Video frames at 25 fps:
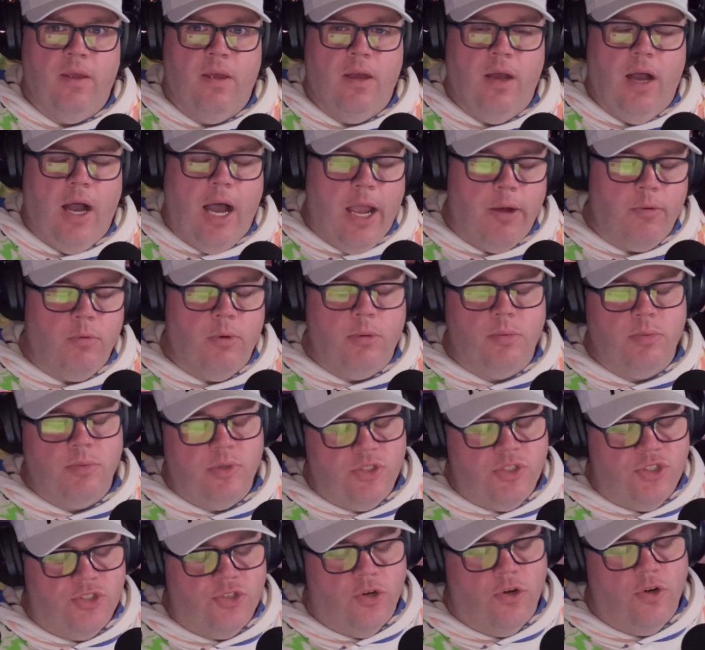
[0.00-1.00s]
I will
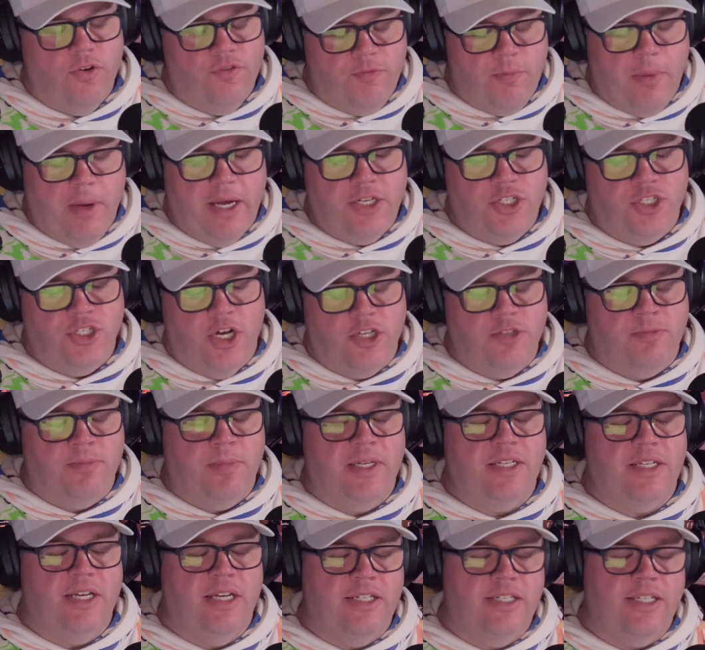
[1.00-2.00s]
reserve my
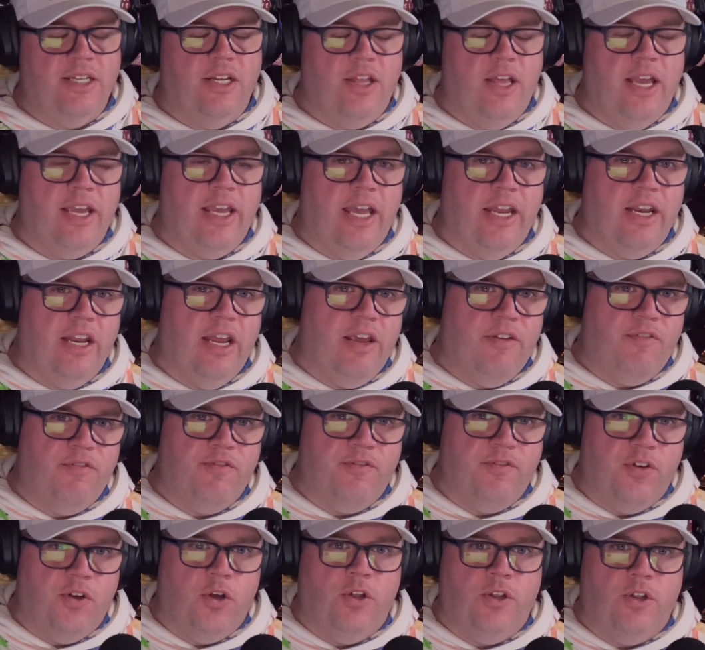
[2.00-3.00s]
judgment until I get a
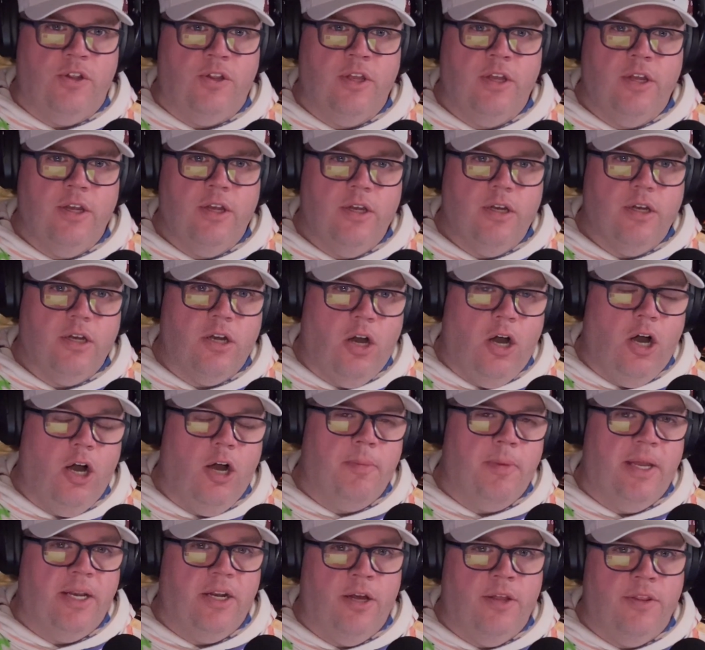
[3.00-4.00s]
full
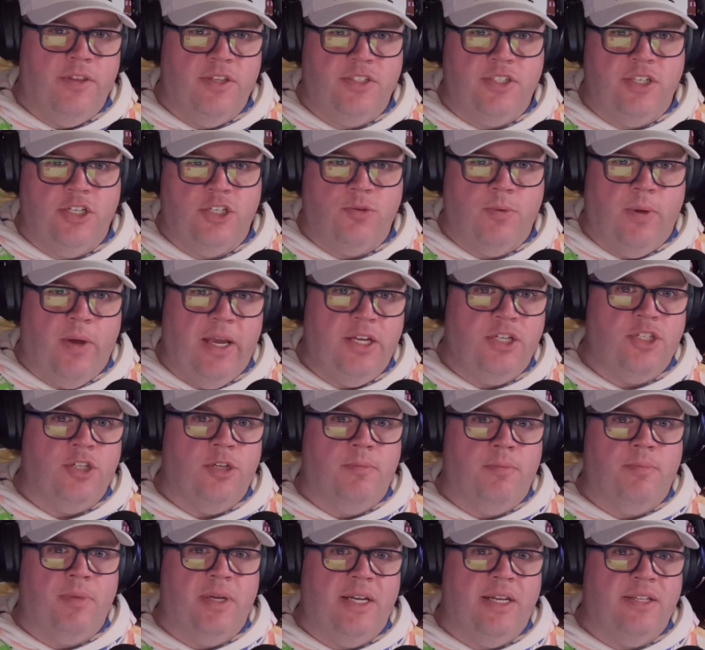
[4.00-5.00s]
comment on the
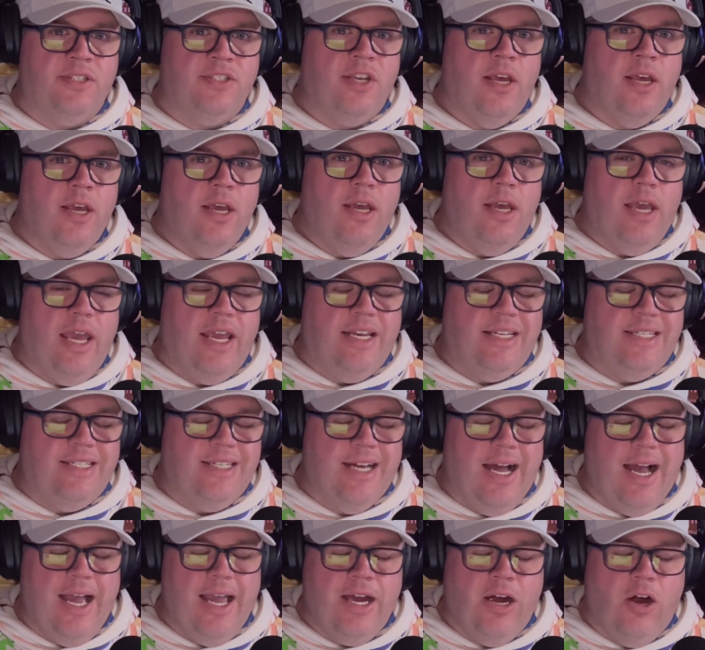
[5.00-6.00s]
situation. But as a
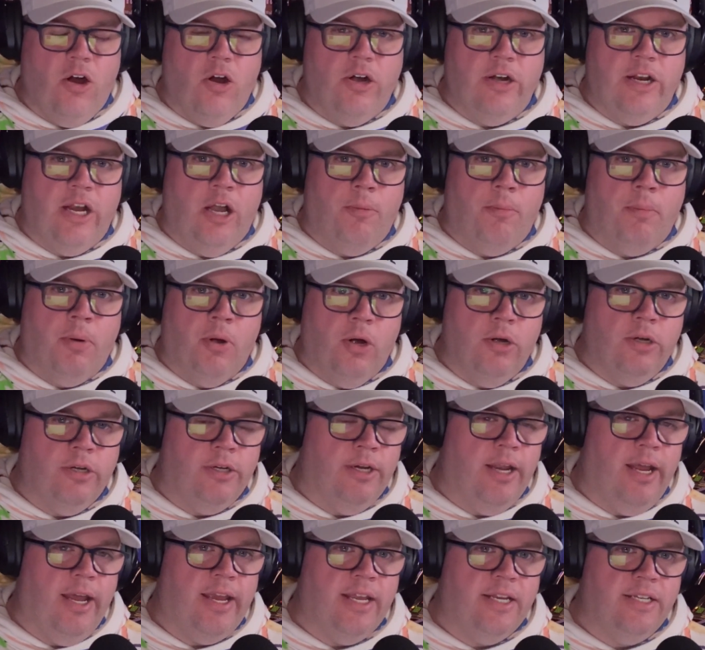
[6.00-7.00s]
diehard
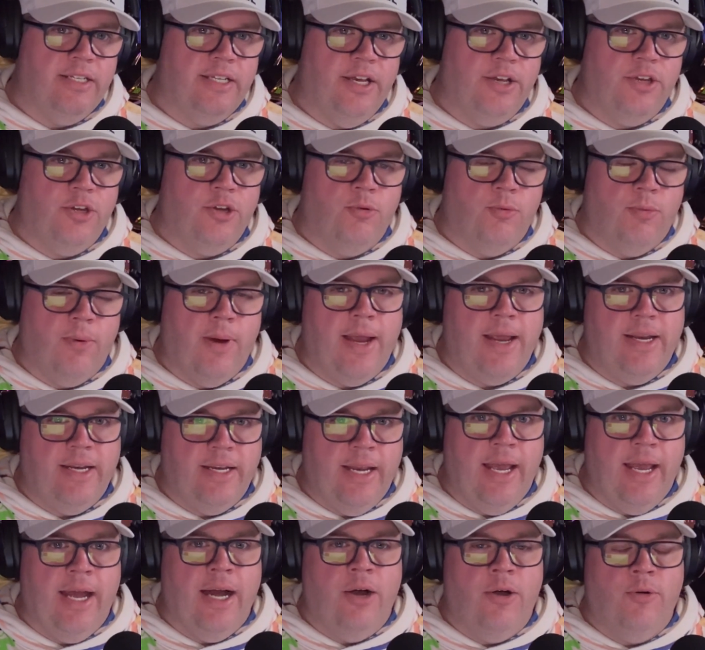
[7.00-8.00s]
Albertan, I can tell you right
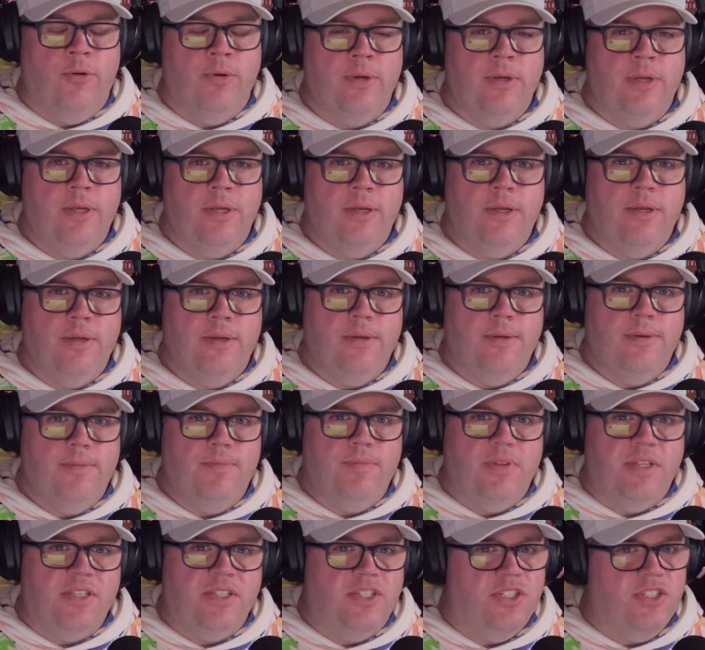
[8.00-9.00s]
now,
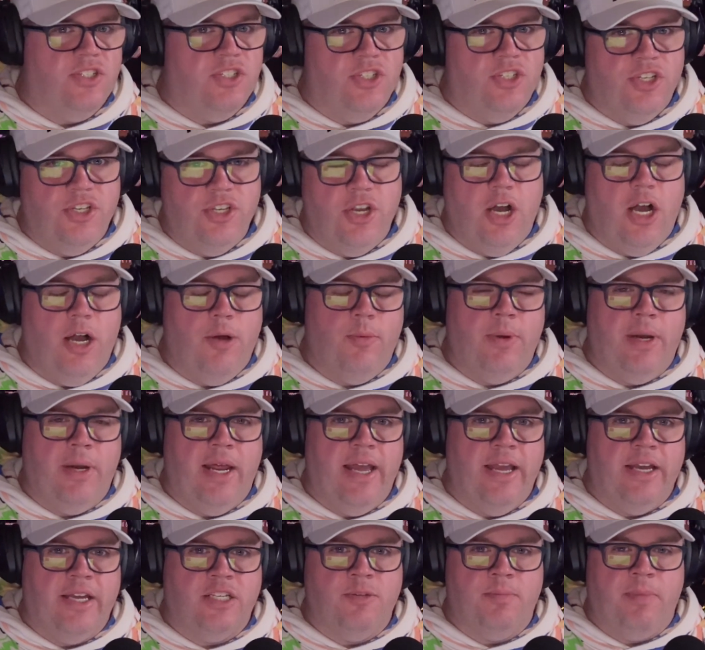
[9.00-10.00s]
this is not what
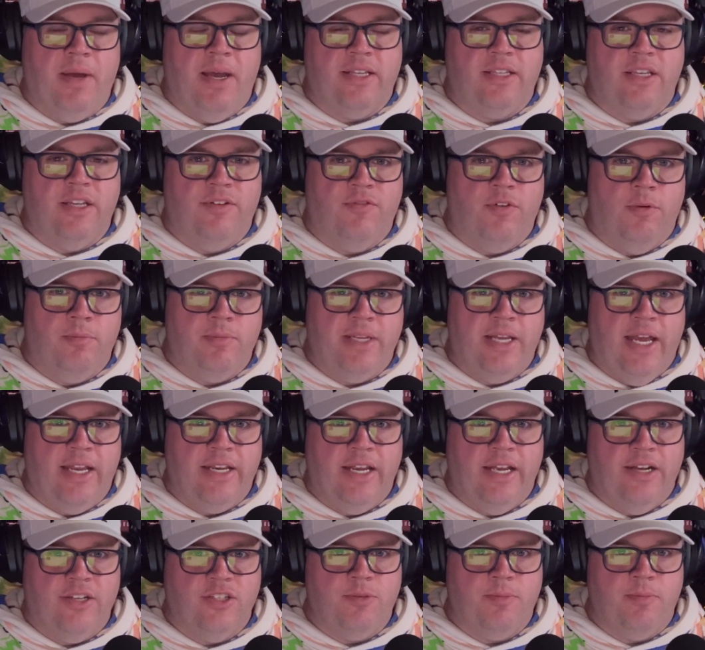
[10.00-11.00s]
I expected from
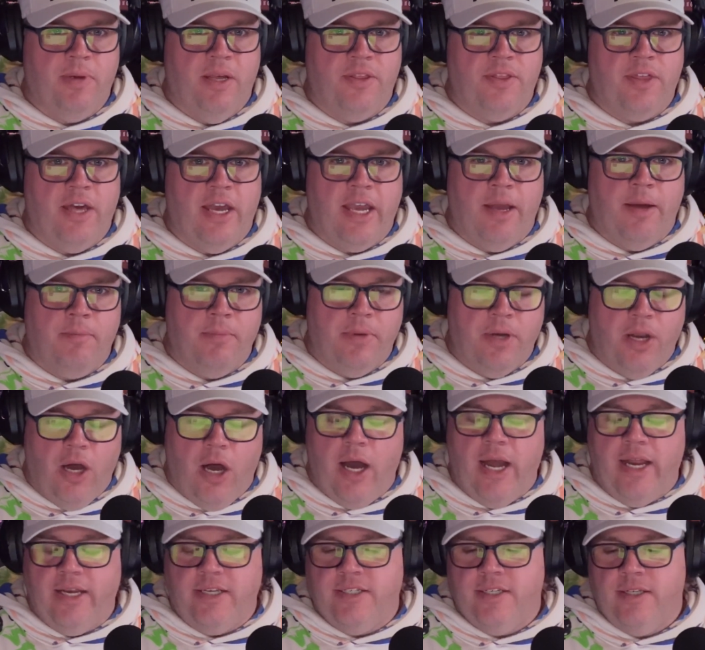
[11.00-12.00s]
Danielle Smith. I am
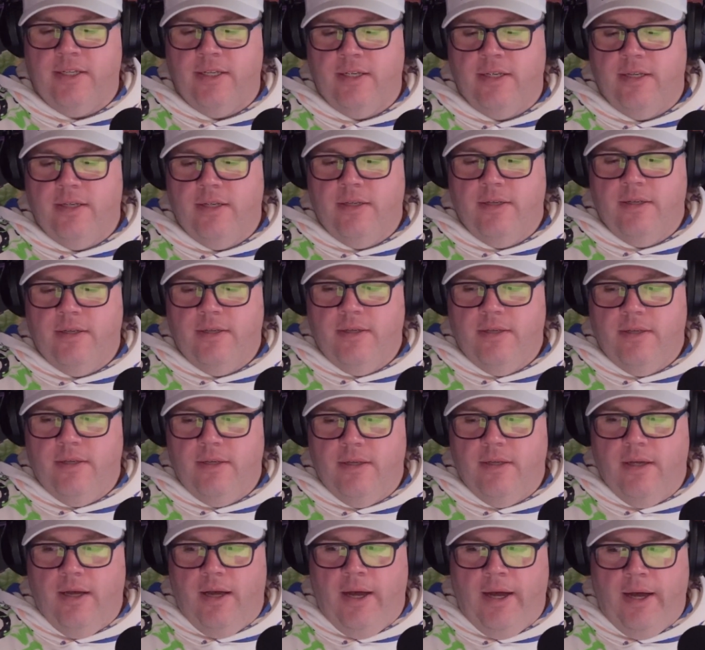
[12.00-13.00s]
not,
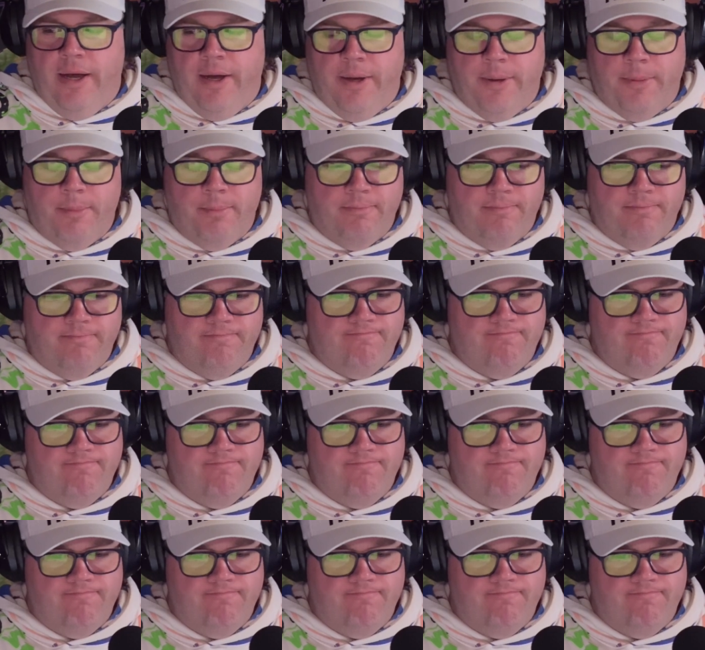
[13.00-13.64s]
I'm